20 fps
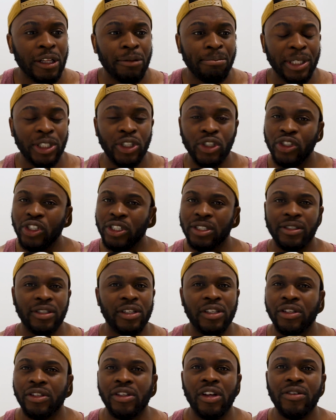but you
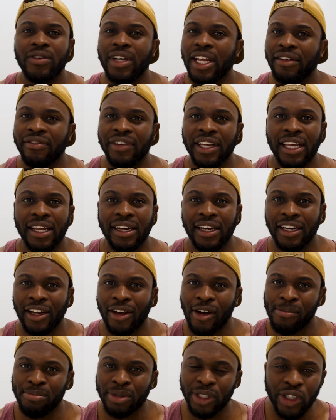just don't ever get any
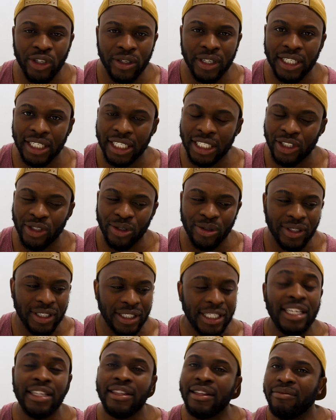opportunity to
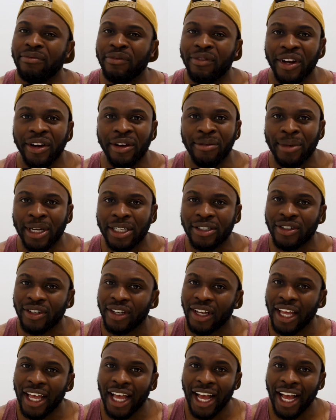see them very much.